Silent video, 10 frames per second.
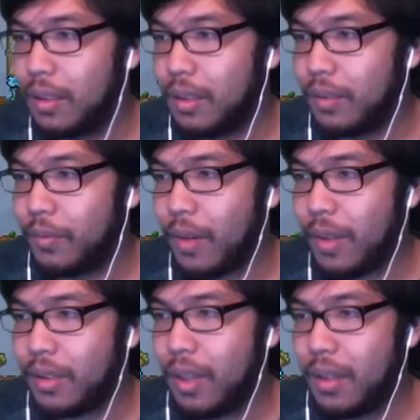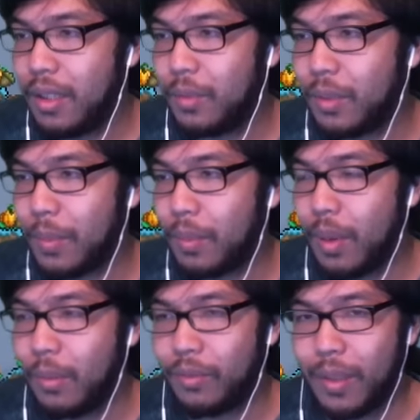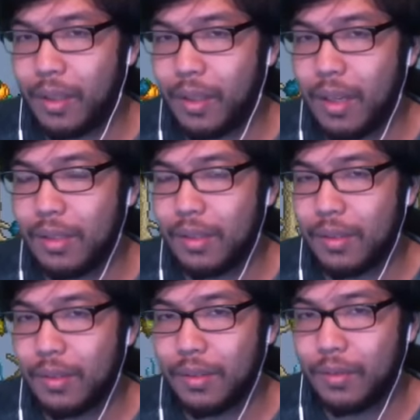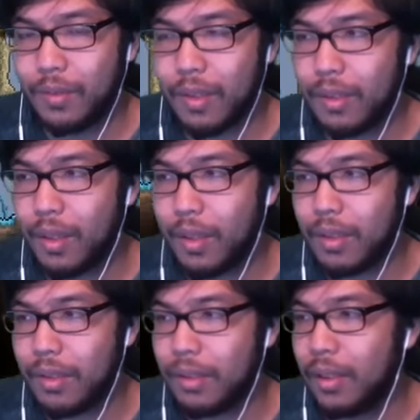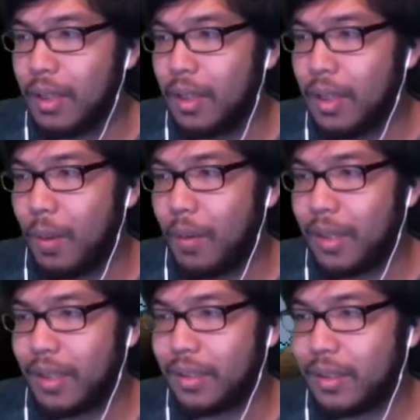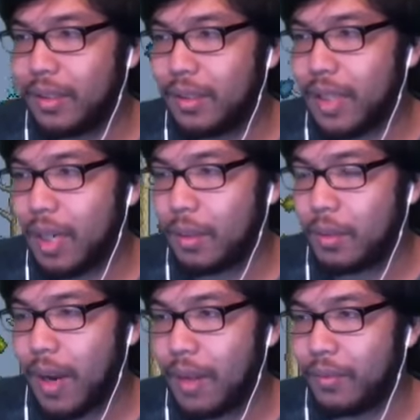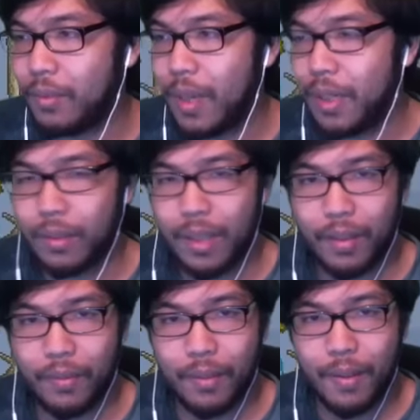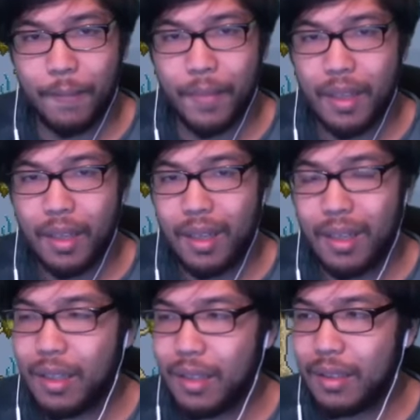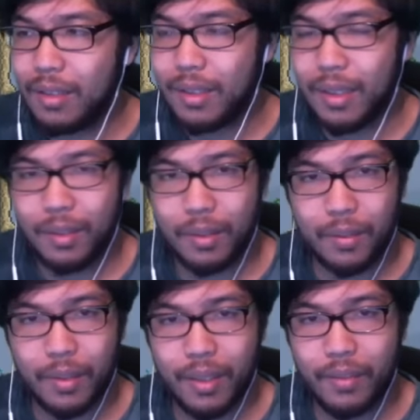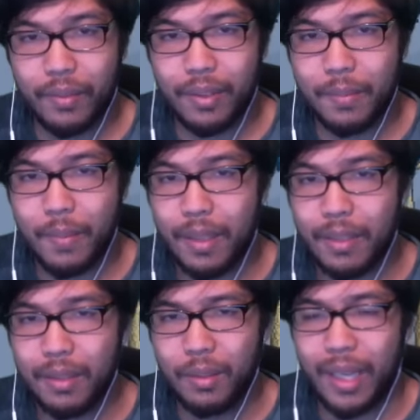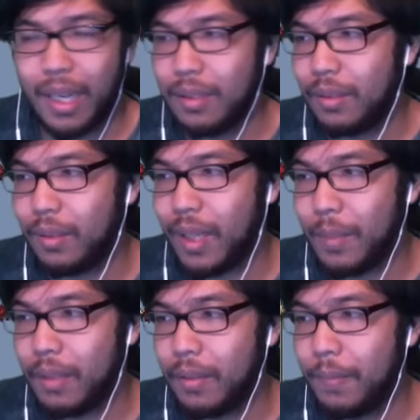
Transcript: Frost Guardians were a problem for me on console. Frost Guardians. I want to get TerraCraft from Minecraft. TerraCraft, it's meh. It's okay. It's an okay mod.